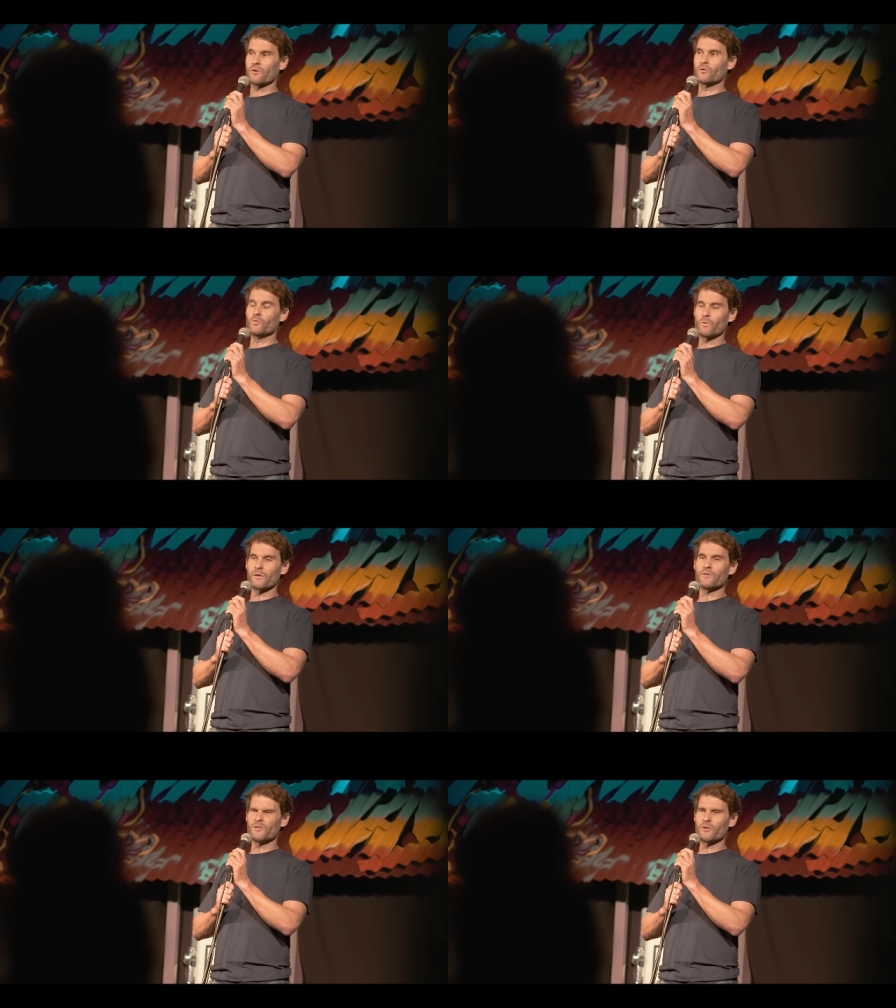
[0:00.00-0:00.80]
oh good
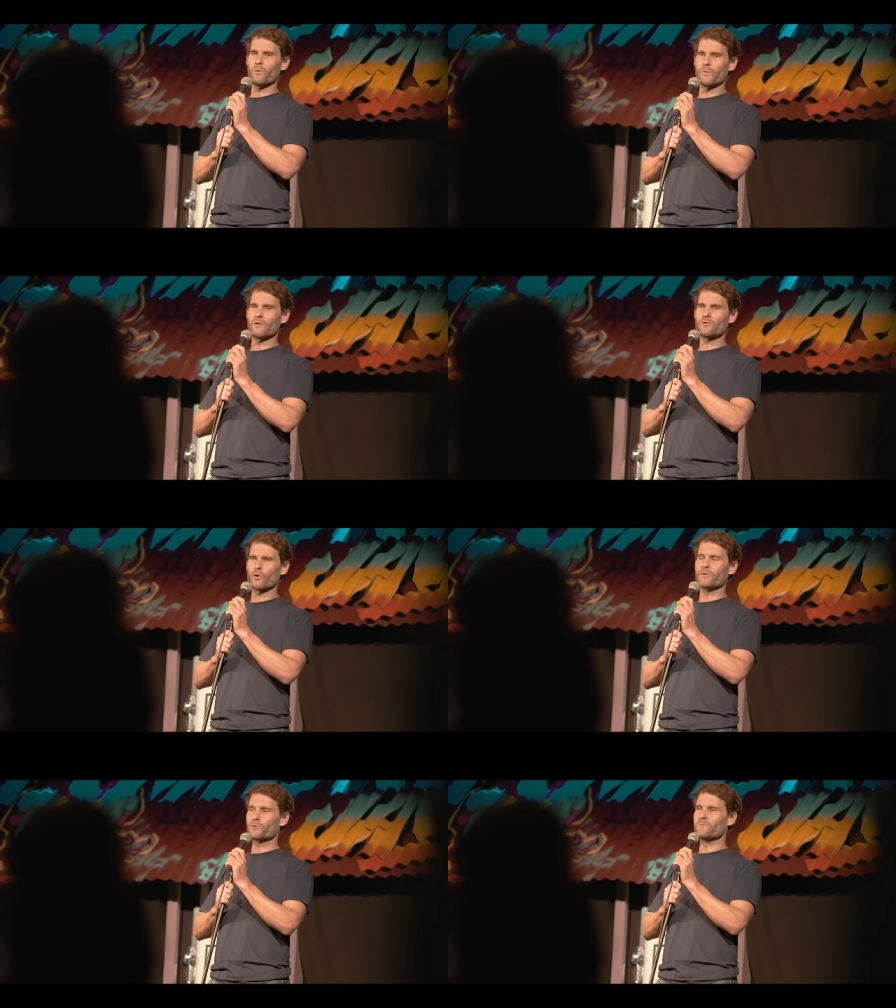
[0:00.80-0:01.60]
one, you got me.
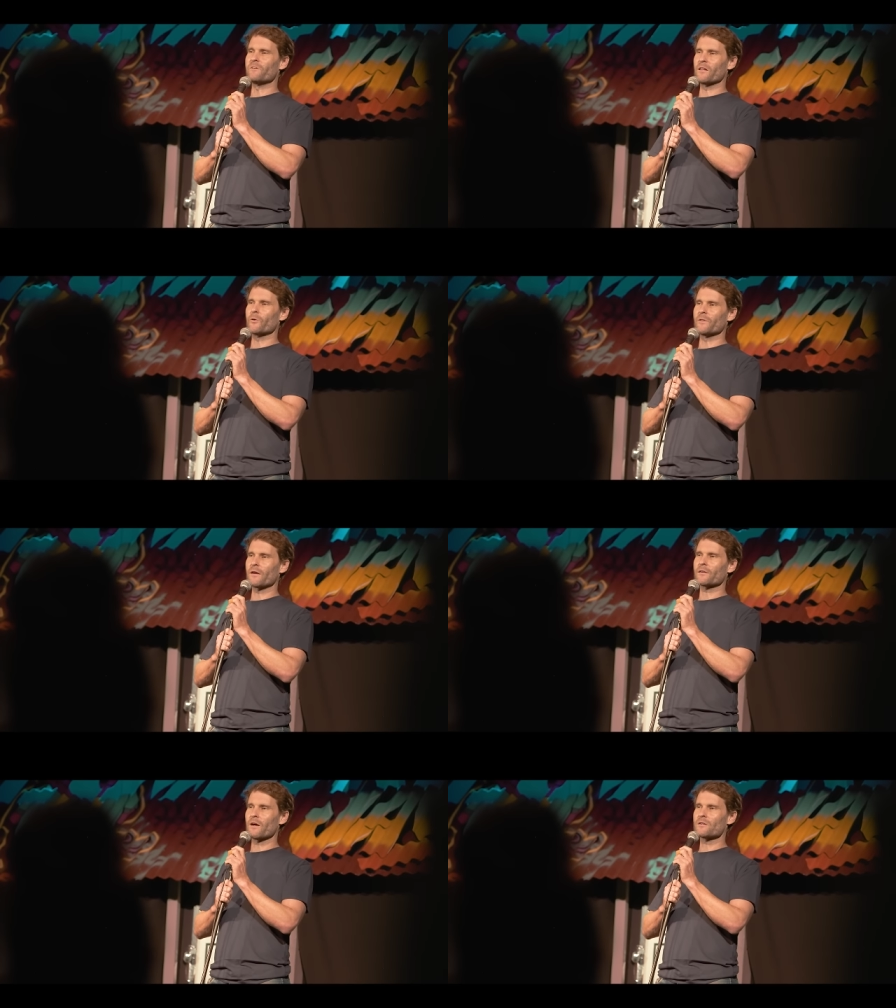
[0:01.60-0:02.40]
Jolly good fellow in
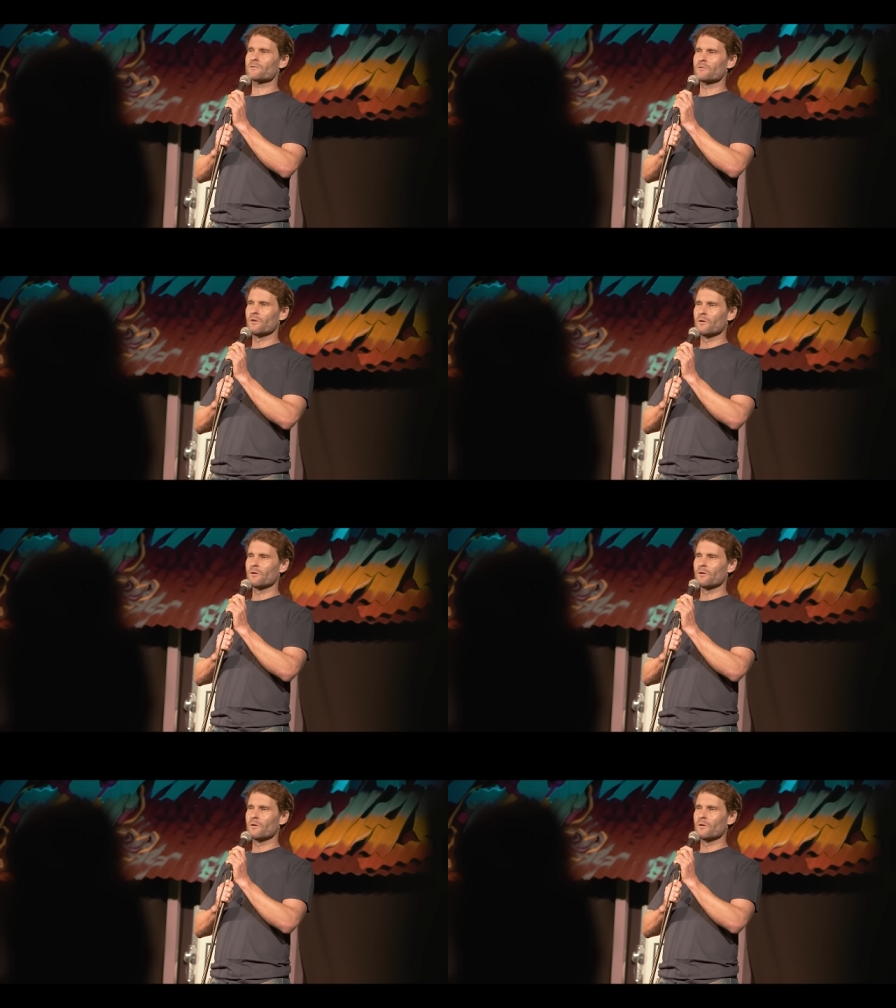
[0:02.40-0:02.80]
that case.